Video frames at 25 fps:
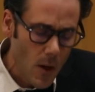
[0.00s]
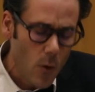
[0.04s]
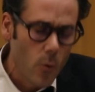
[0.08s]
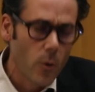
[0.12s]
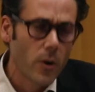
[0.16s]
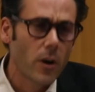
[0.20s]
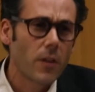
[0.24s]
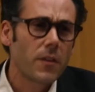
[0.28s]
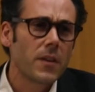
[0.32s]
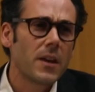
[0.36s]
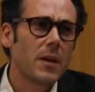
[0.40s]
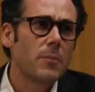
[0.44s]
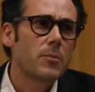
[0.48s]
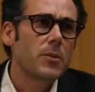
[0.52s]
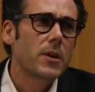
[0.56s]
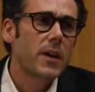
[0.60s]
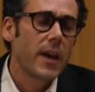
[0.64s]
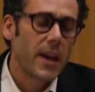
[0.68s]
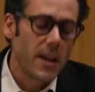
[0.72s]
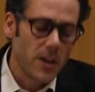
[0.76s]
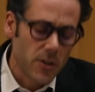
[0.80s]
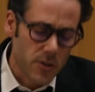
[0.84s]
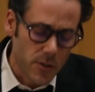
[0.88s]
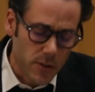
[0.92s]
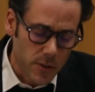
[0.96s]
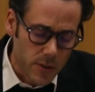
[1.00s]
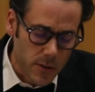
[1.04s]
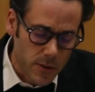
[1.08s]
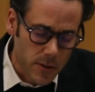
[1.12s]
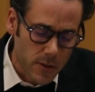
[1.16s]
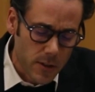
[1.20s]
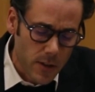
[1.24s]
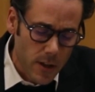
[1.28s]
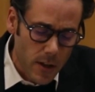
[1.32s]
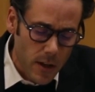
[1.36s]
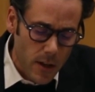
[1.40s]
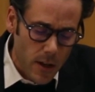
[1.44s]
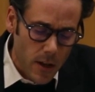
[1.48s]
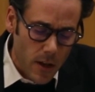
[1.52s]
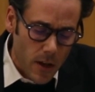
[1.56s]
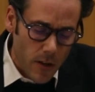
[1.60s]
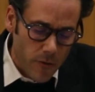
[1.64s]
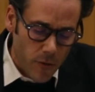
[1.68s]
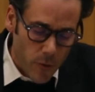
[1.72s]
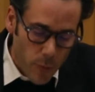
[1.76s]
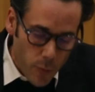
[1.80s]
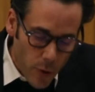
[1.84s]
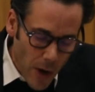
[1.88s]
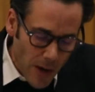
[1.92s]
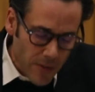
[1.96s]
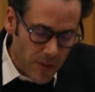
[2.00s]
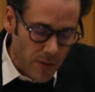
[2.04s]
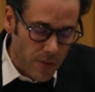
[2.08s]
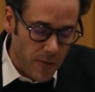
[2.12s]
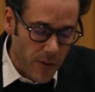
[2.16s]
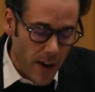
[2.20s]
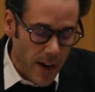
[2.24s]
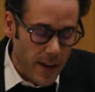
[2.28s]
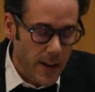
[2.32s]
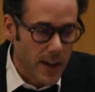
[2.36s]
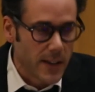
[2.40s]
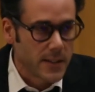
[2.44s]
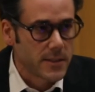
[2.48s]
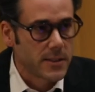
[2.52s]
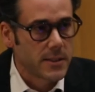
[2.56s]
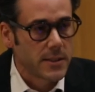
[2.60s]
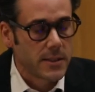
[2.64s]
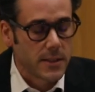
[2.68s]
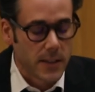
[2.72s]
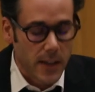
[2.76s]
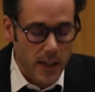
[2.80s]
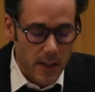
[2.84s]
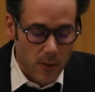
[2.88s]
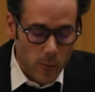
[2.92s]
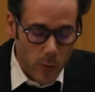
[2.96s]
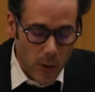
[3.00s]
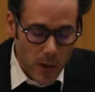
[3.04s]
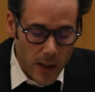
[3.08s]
What are the implications for private financing then?